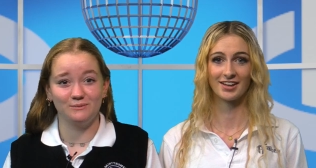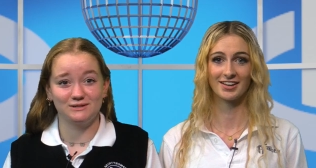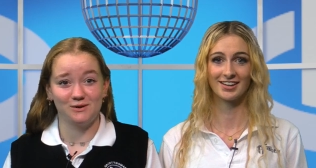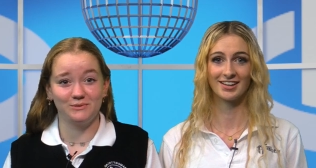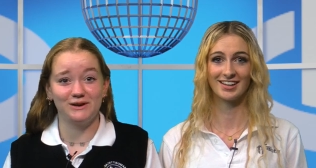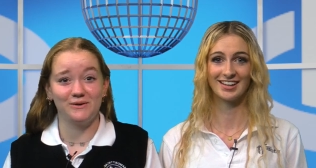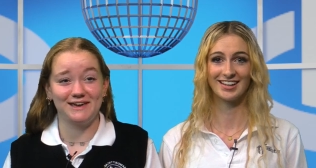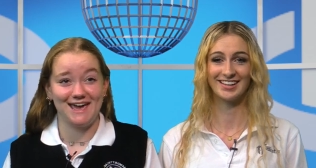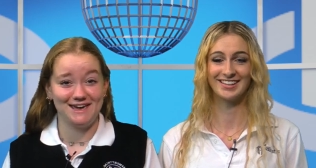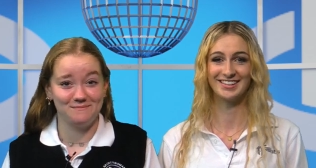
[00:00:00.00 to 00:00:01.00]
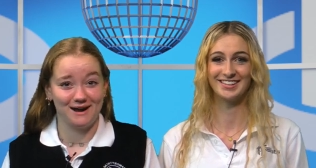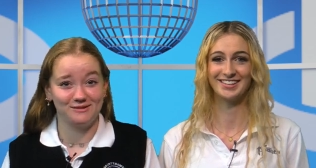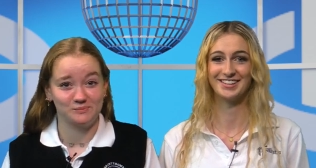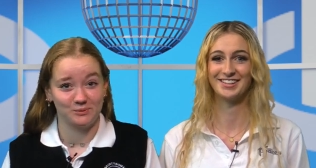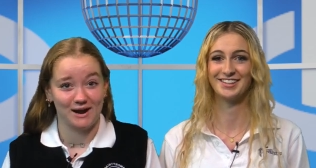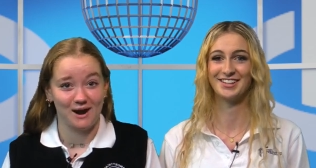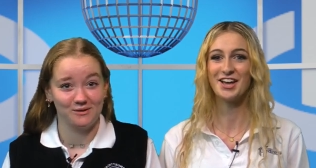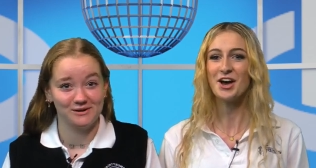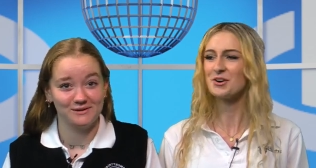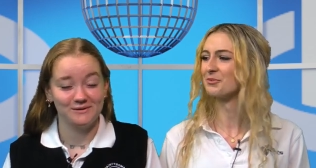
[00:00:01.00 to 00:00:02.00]
Speaker 1: was only going 8 miles per
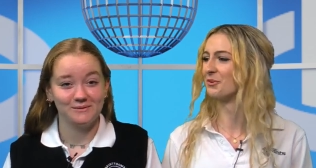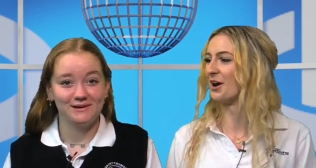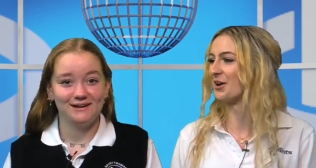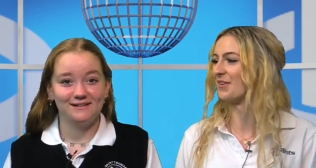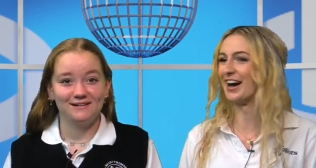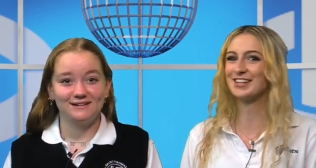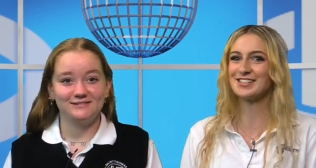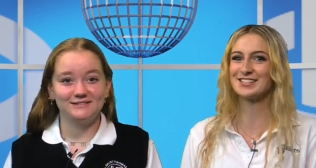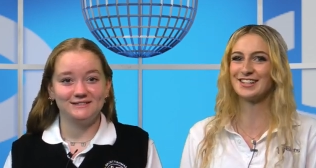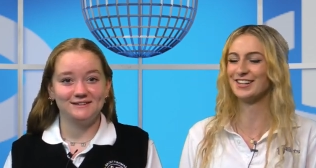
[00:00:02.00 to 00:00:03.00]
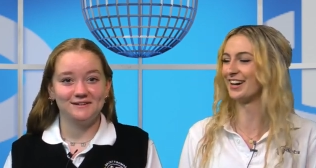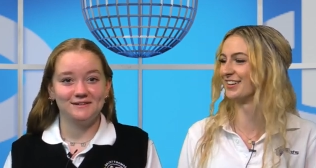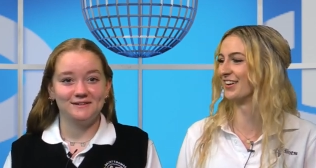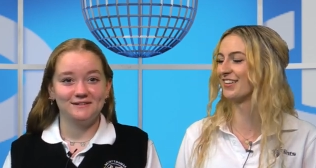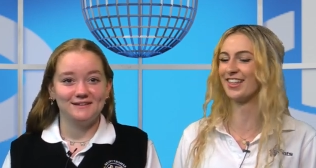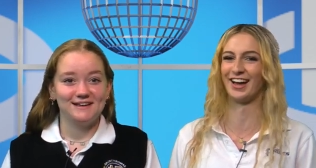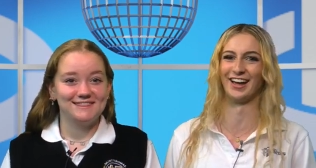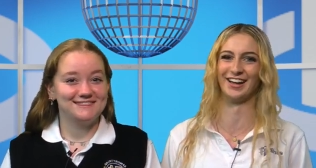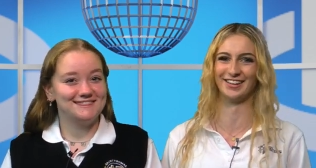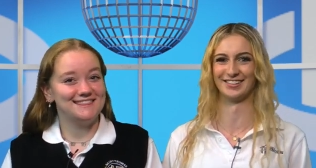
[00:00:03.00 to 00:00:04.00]
hour? Whoa, I just did not know
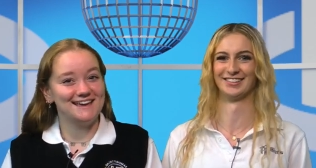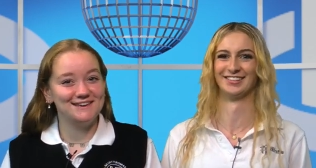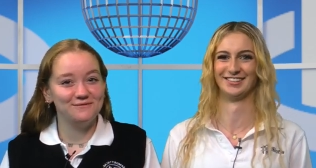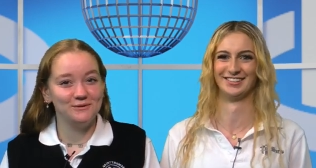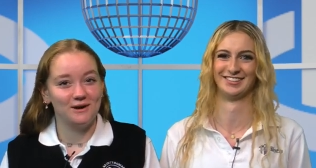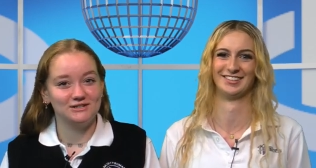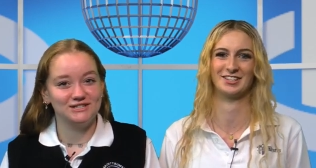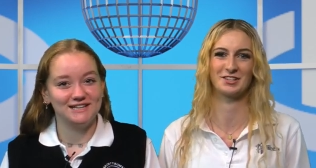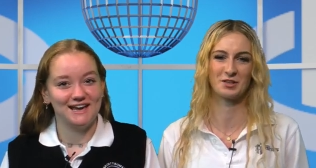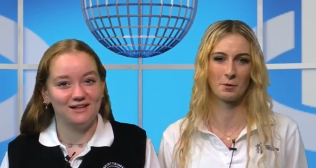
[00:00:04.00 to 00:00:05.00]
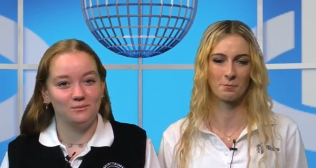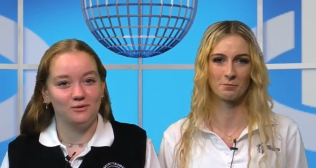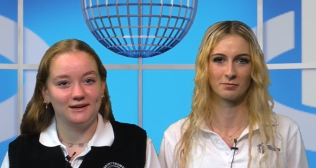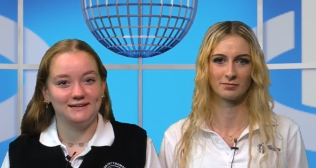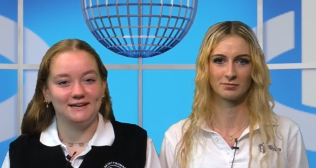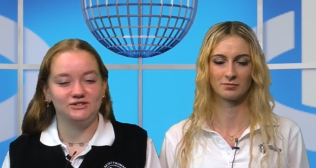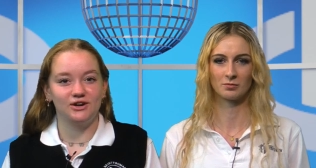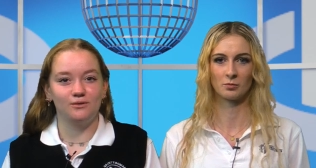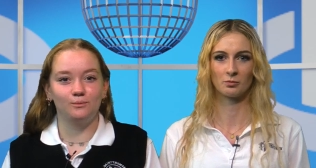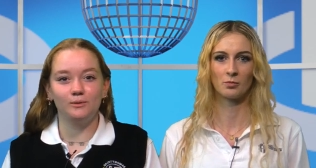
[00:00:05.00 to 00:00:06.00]
that. Thank you for watching the Halo Morning Day
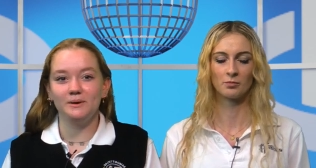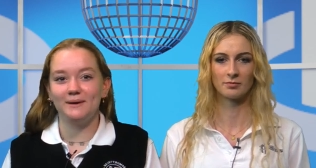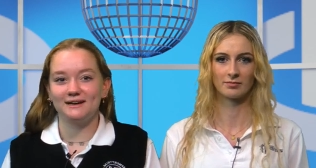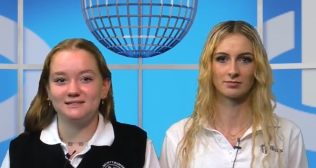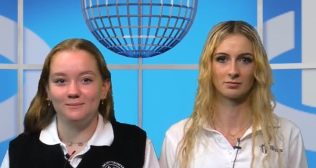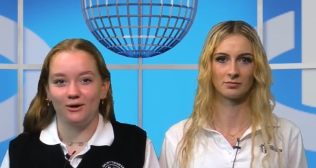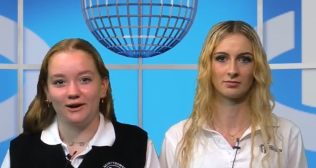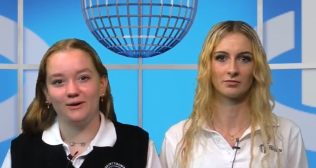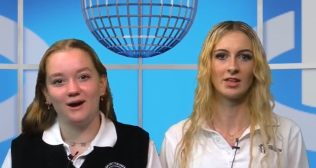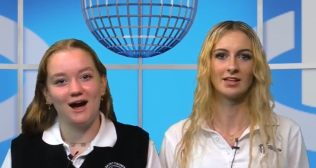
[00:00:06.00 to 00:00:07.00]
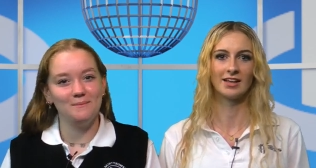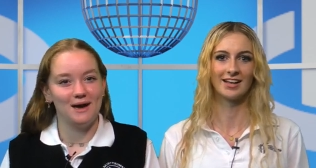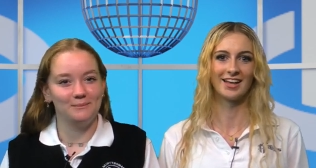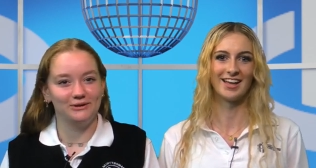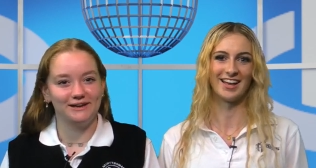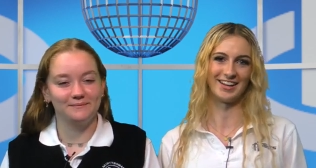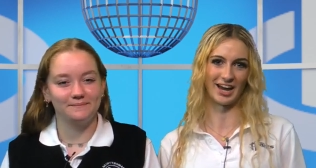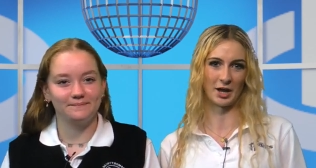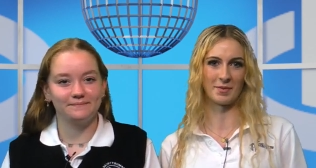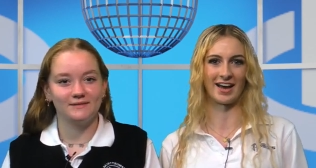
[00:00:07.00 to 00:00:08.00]
Show. We'll be back tomorrow. I'm Emily. And
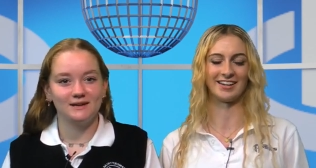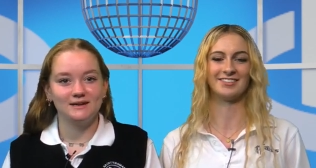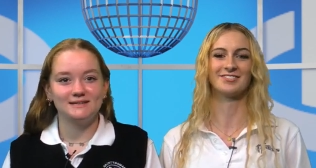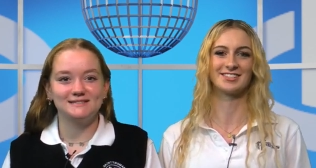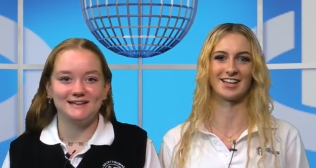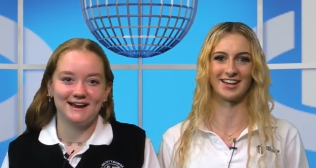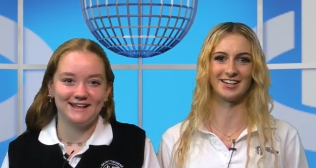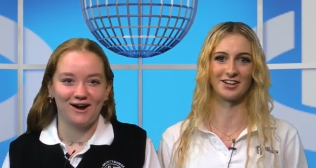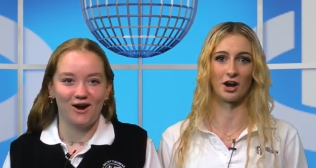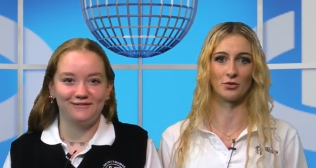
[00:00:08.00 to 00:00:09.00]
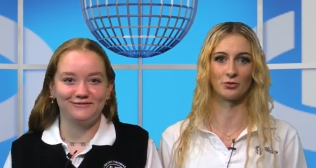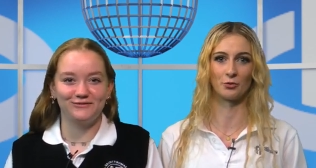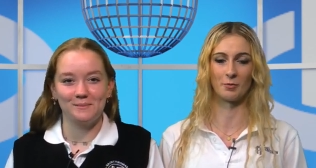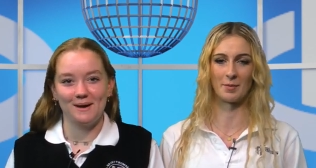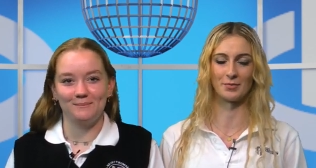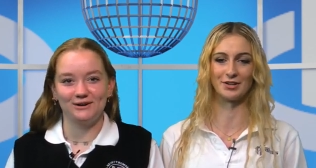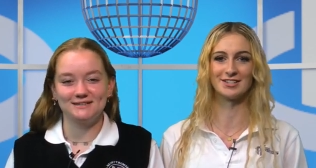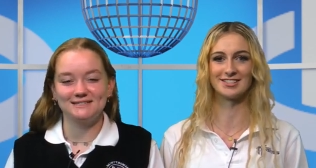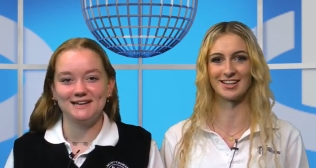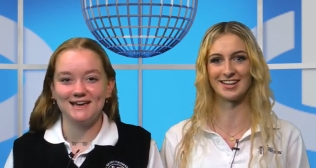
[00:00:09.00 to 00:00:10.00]
I'm Addie. Signing, signing off. Remember,
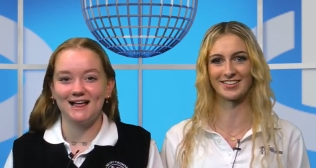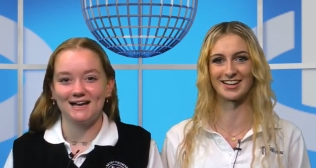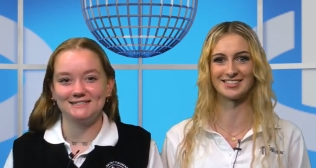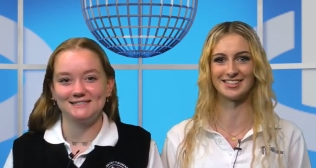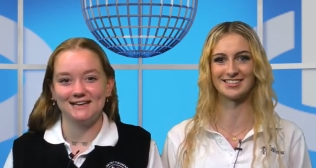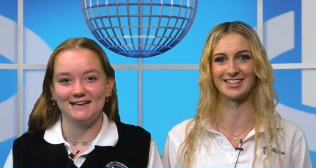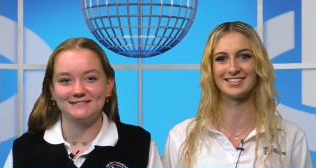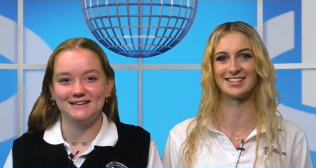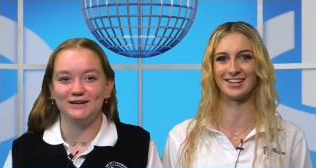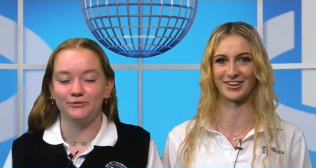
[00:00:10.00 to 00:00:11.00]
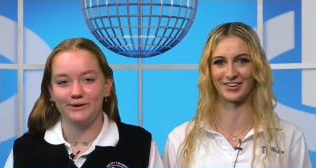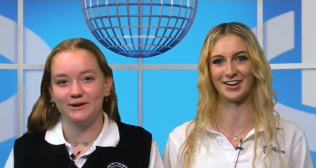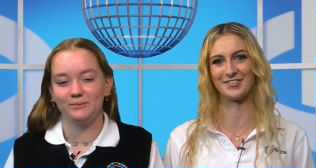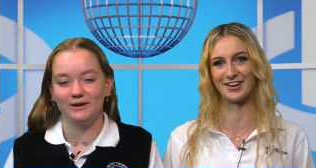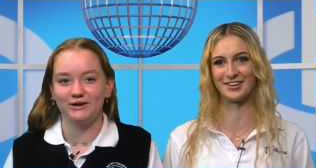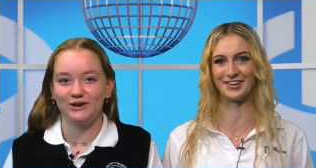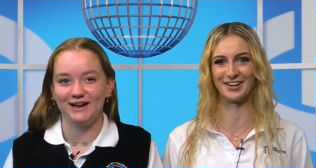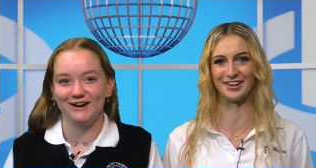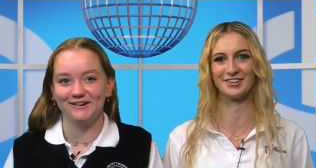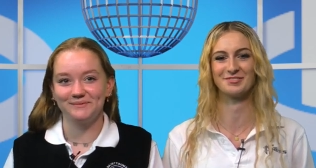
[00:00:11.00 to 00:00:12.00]
stay classy, Saints, and create while you're
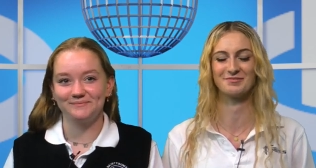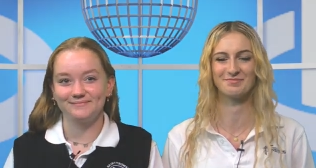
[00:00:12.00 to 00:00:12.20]
here.